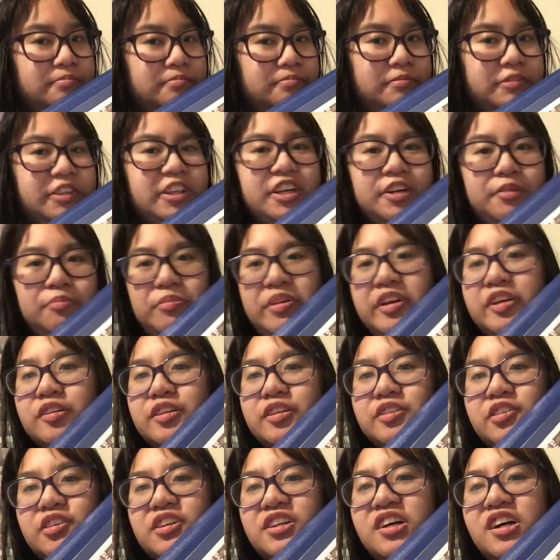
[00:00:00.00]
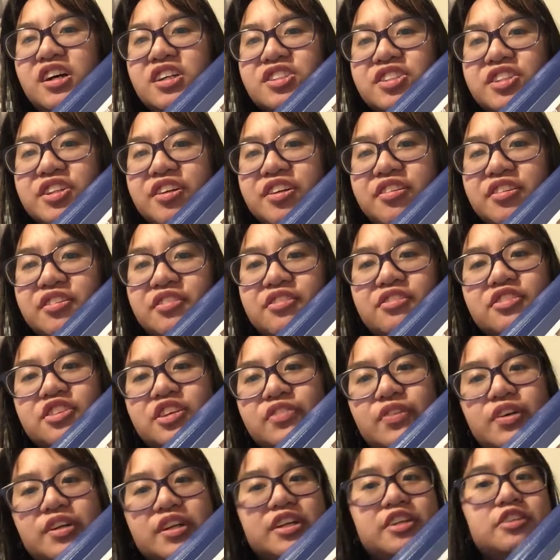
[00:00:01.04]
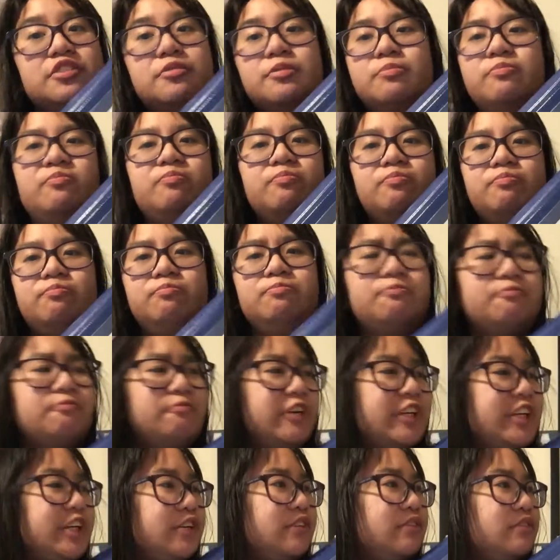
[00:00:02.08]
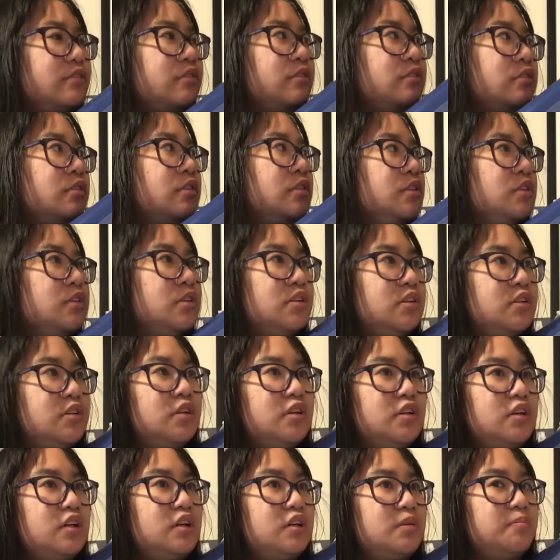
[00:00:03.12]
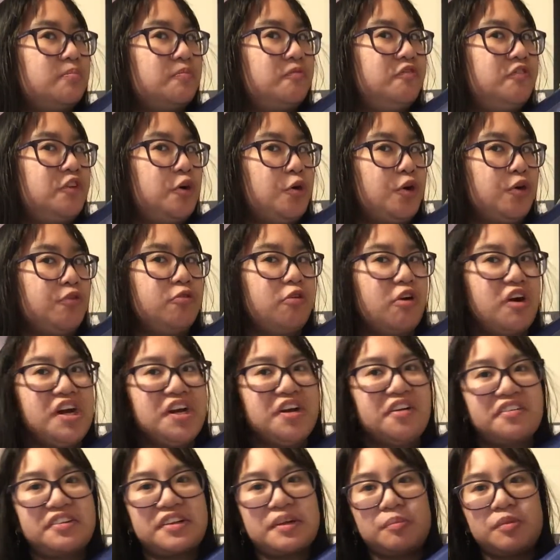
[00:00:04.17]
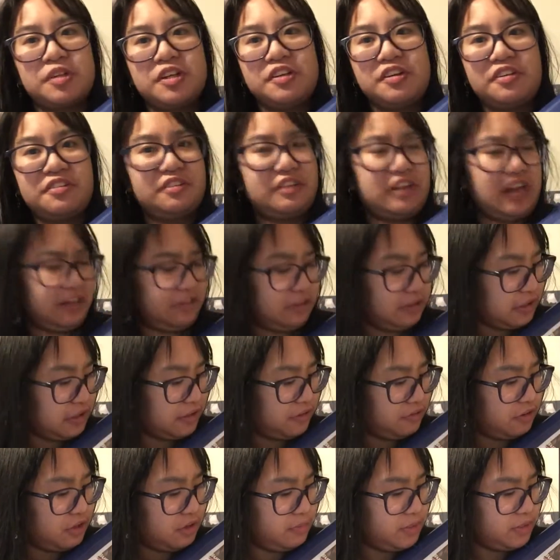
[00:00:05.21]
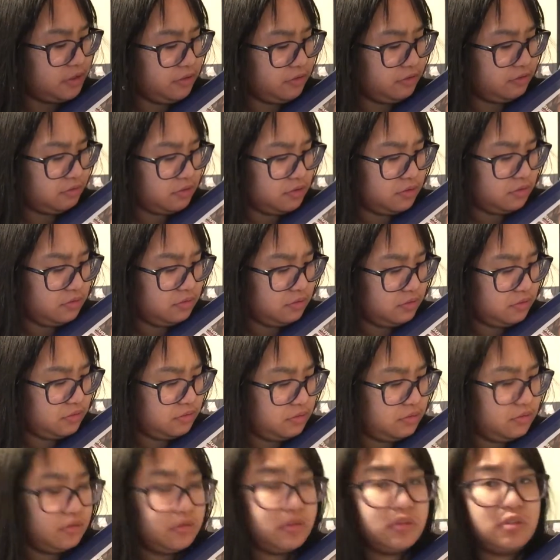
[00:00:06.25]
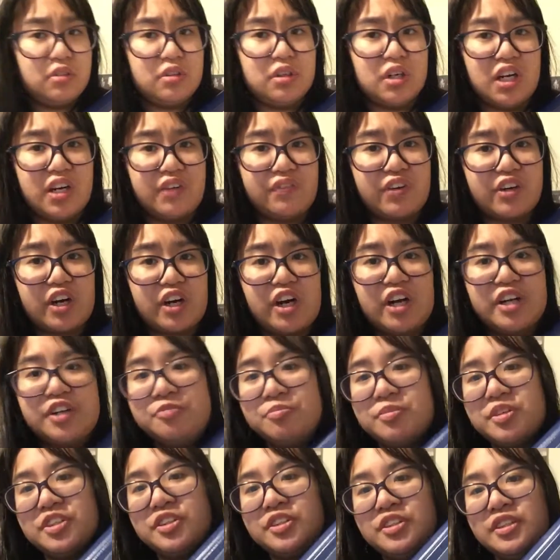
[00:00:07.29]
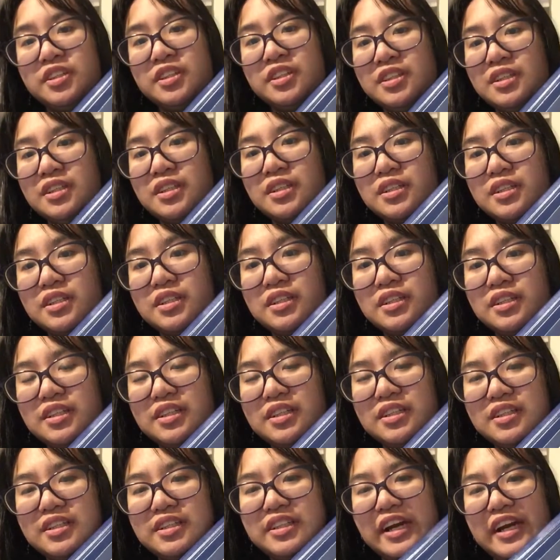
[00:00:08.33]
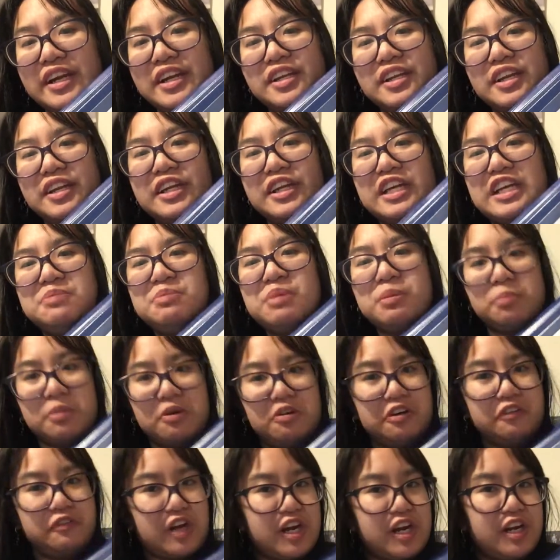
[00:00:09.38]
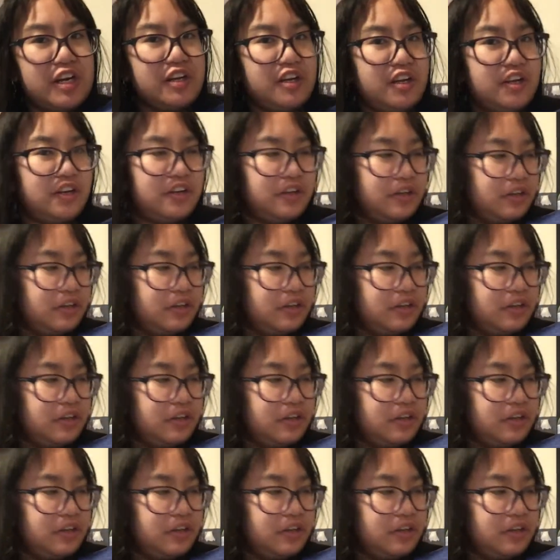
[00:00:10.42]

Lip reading: You can make like collages and stuff on like freaking photo grid or something. Just, I think that's why I made this one. Forgot, but yeah, anything to keep me motivated.